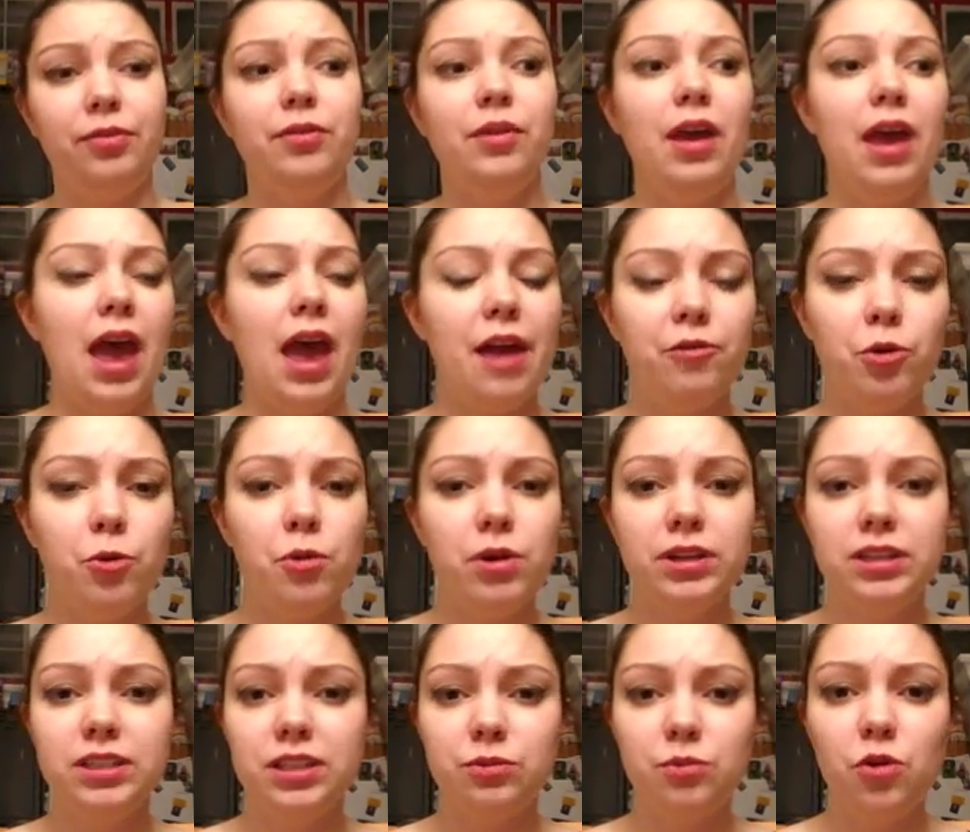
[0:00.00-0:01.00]

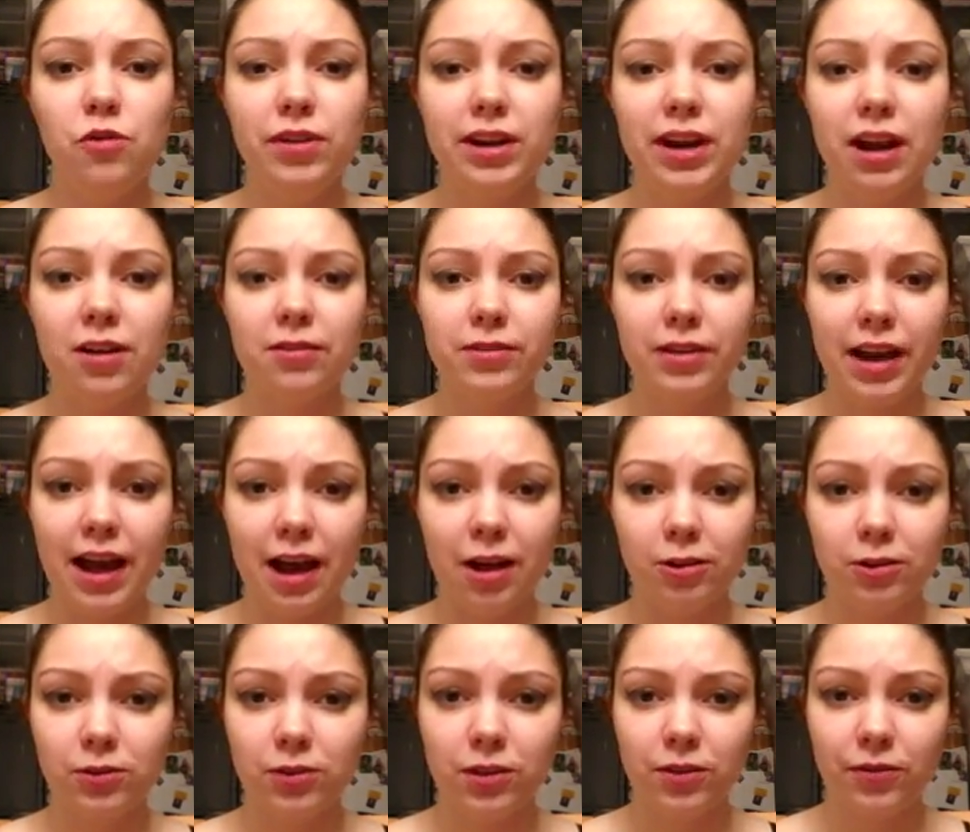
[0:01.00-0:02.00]
everyone's just moving out of the
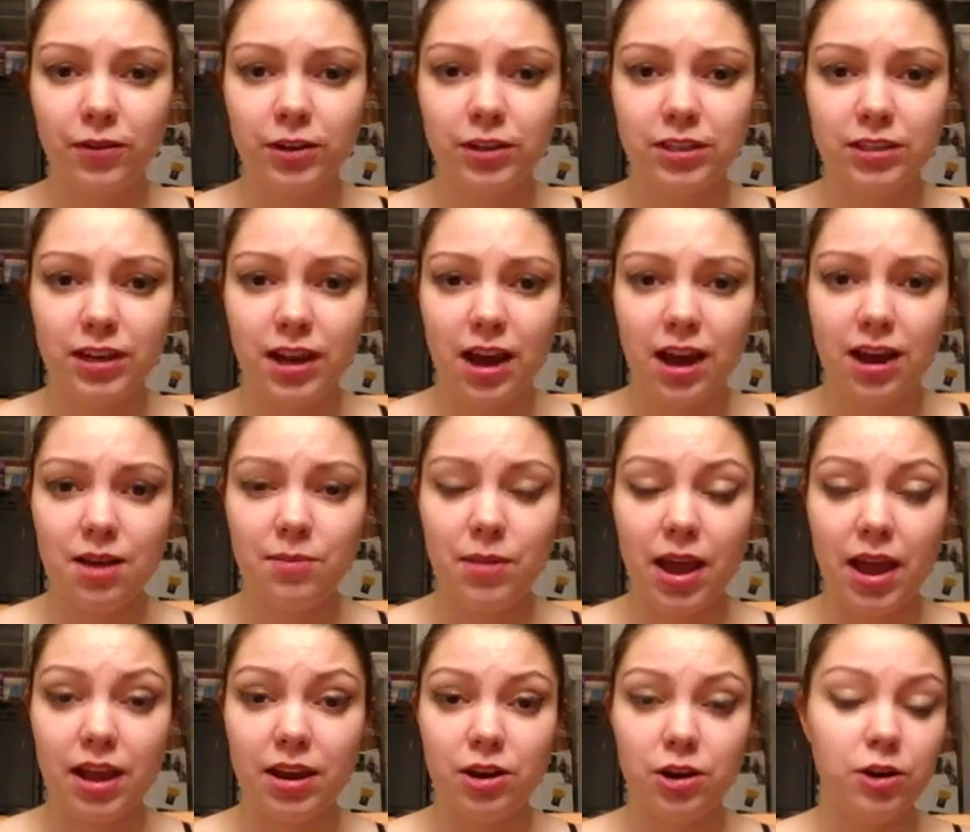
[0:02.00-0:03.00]
house for the first time,
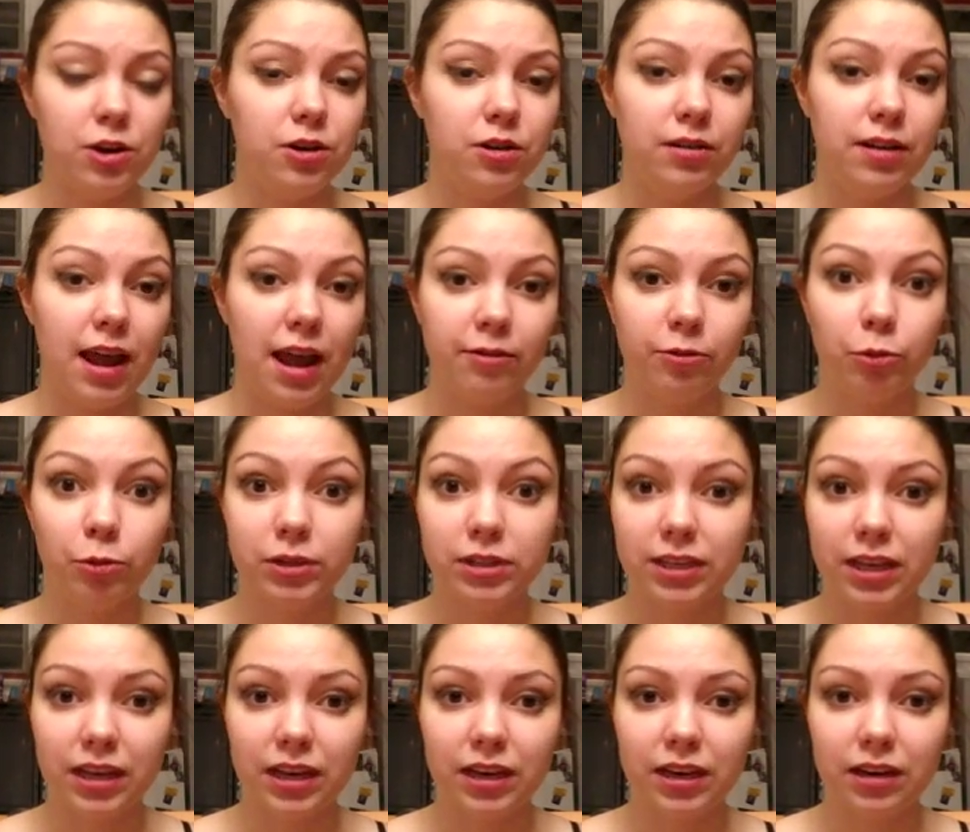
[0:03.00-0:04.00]
and everyone's
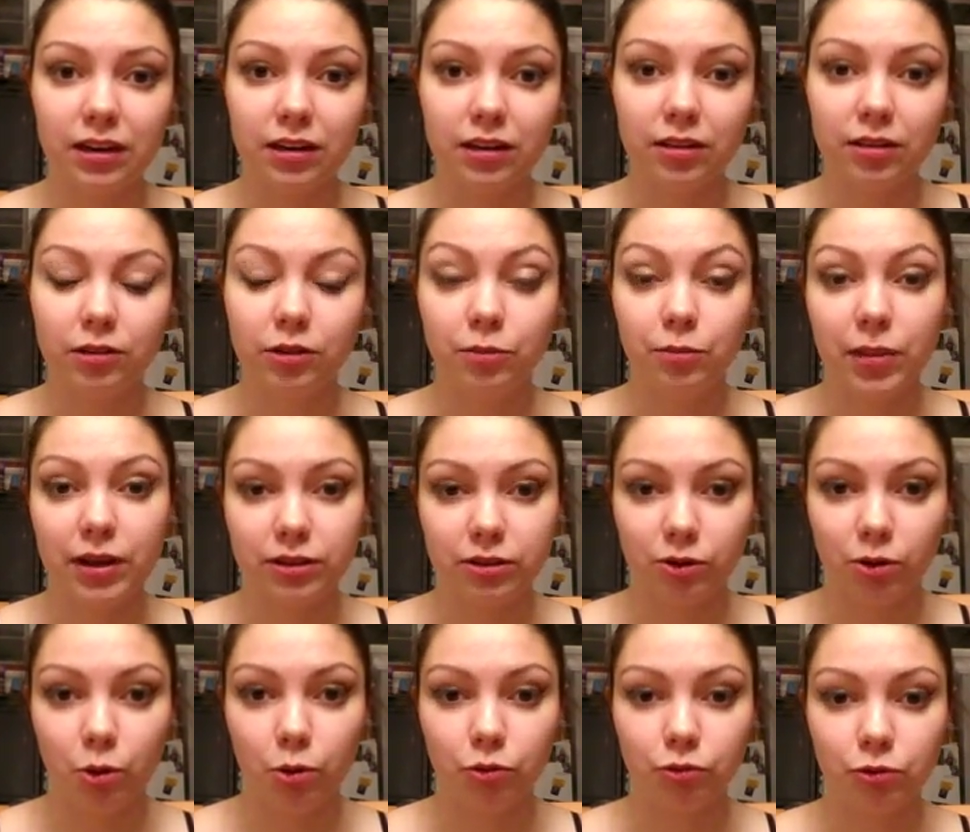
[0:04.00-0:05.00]
getting to make
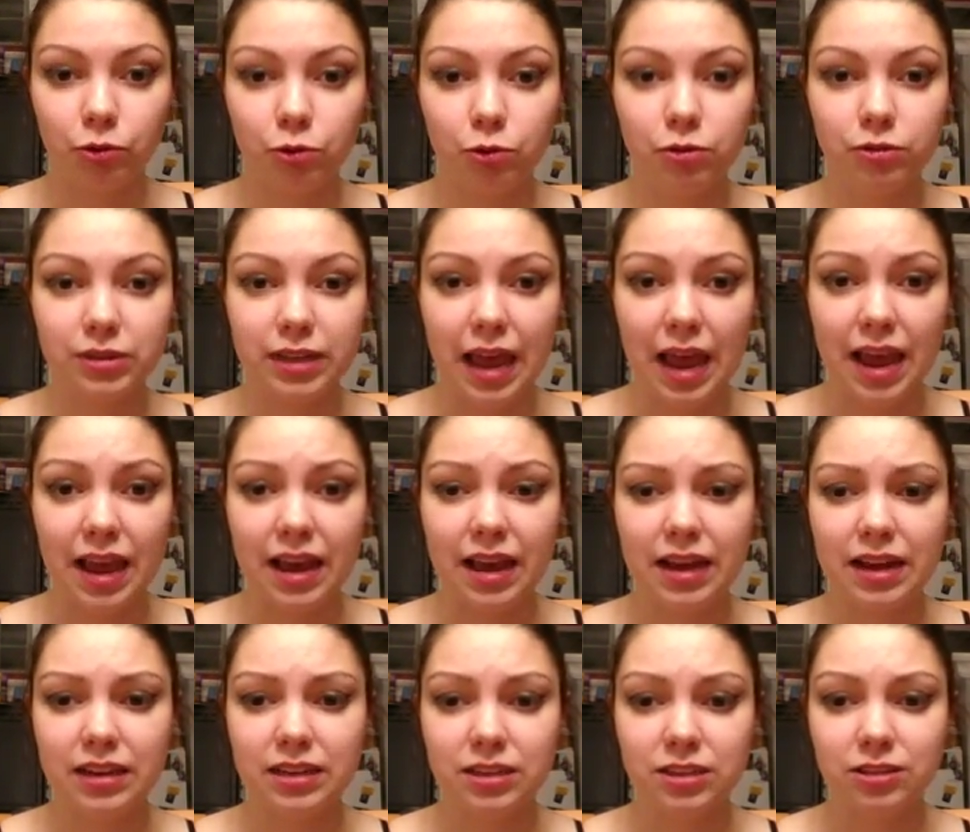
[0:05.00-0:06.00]
their own rules,
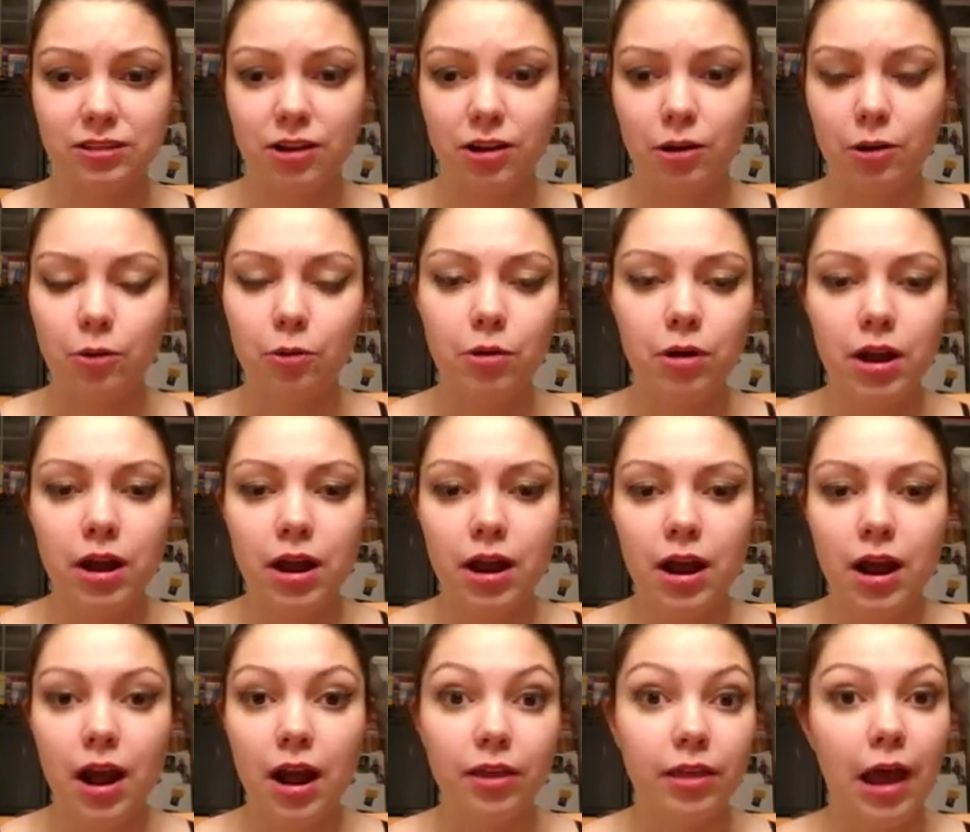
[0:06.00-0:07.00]
and so
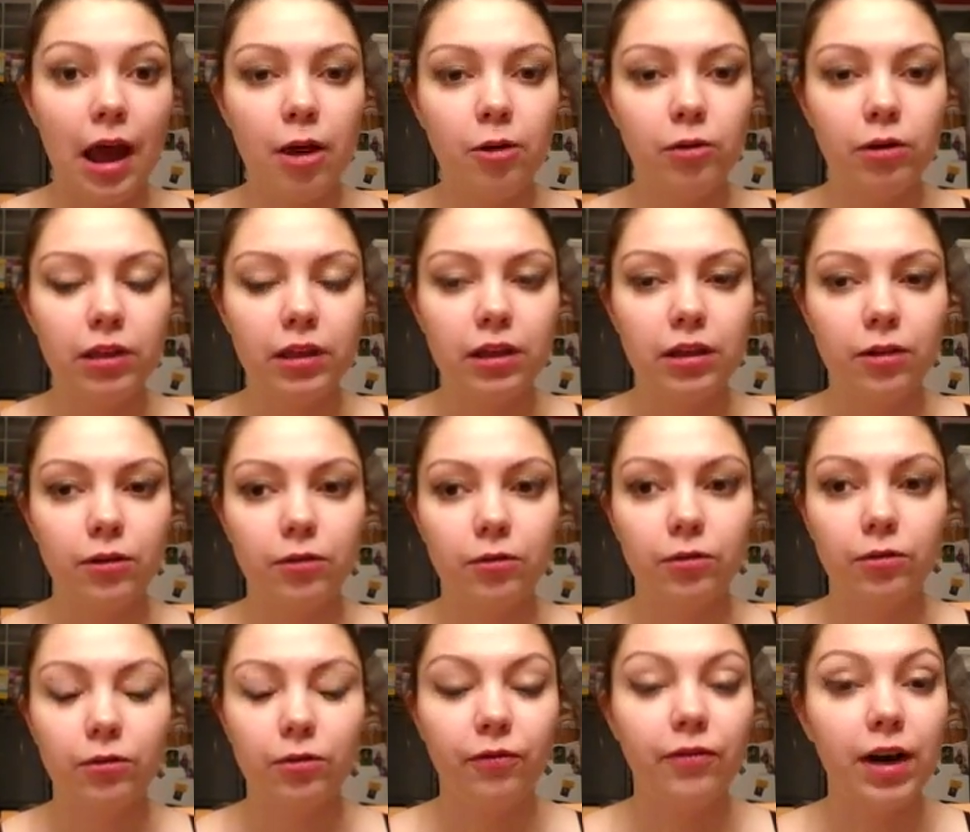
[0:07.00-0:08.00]
that really
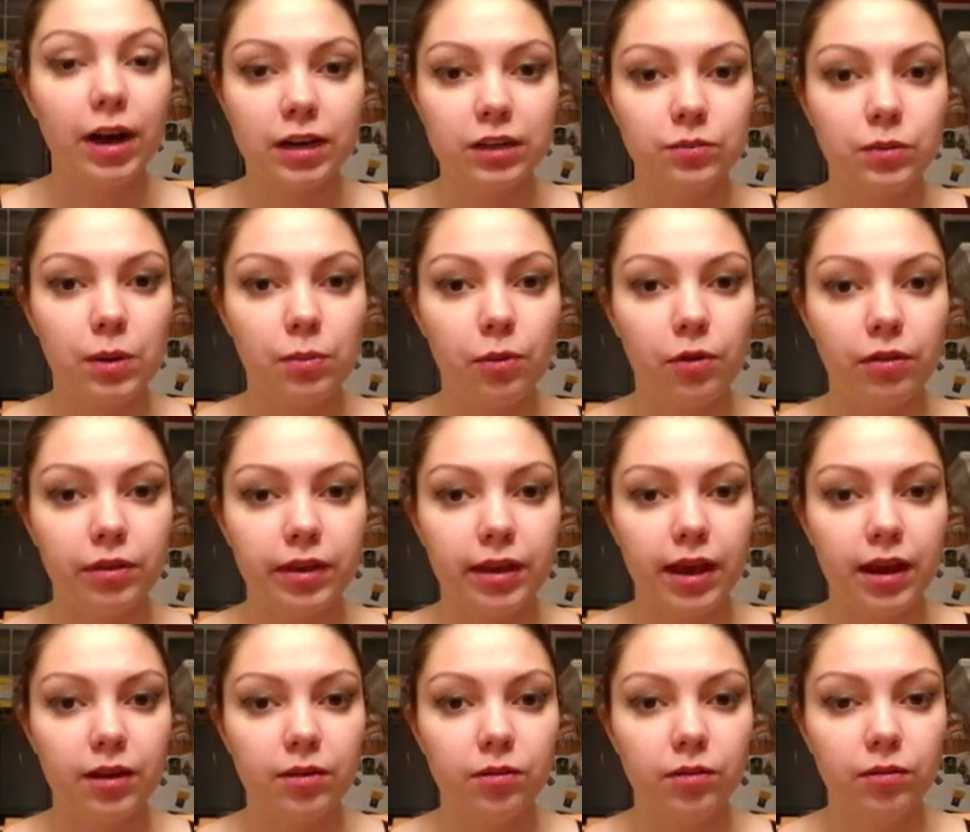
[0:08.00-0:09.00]
fucks people in the
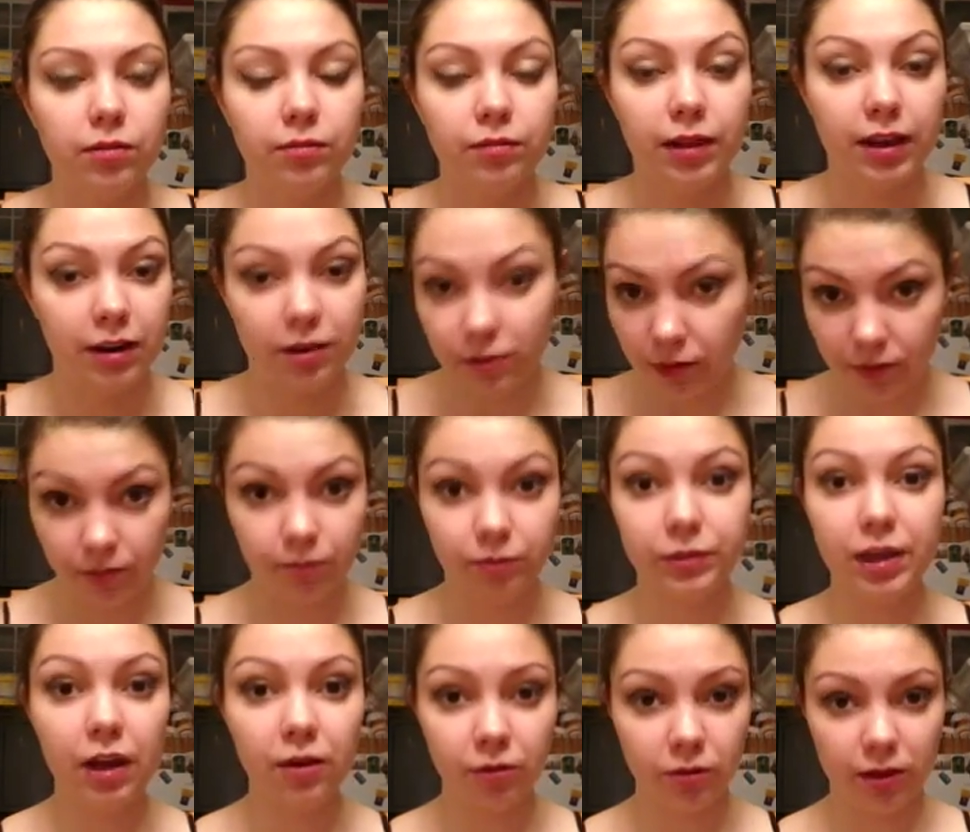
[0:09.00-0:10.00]
end, and it
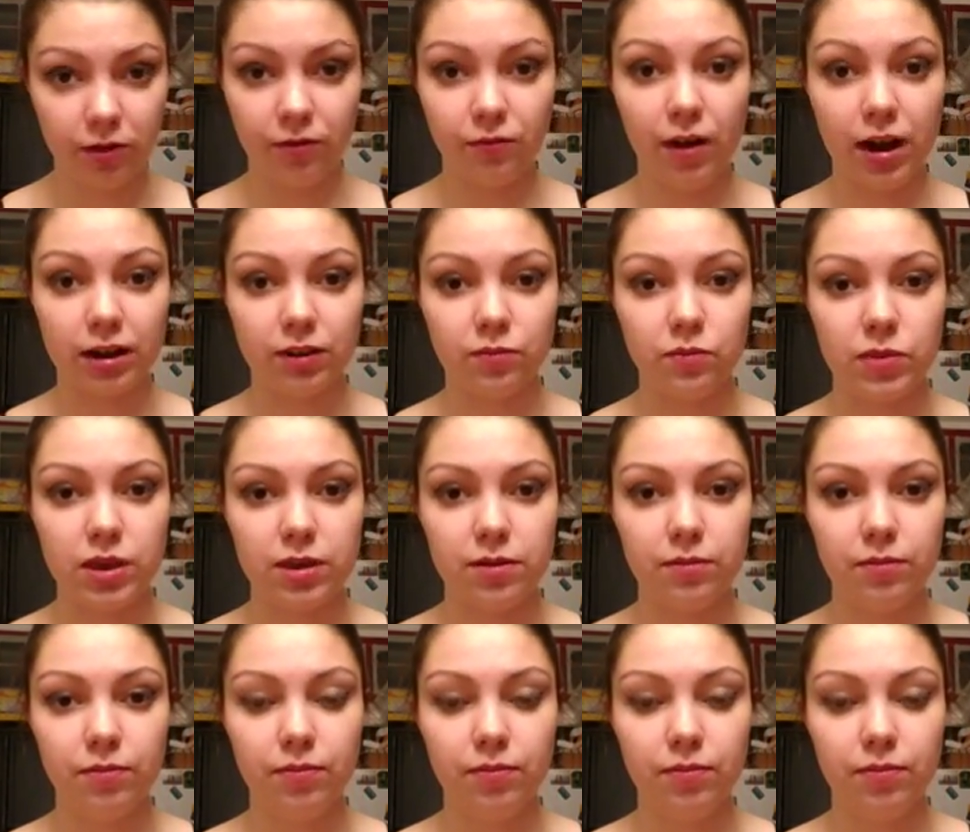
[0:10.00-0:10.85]
definitely fucked me.